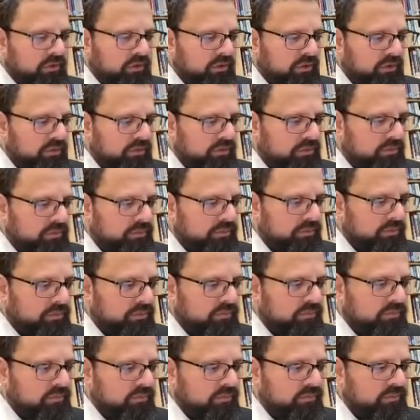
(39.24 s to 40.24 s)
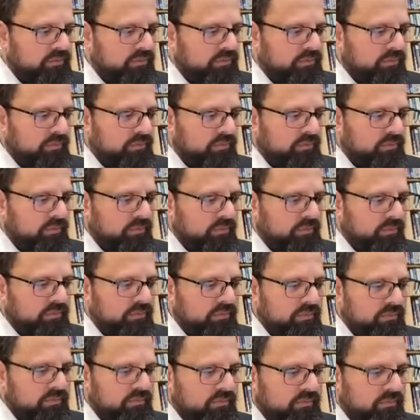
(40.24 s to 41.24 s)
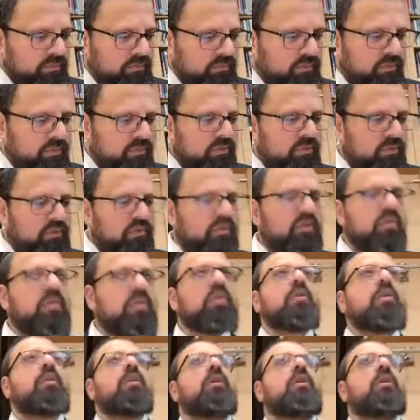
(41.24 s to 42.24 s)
But you bring that in front of the Shabbat because it's the Shabbat to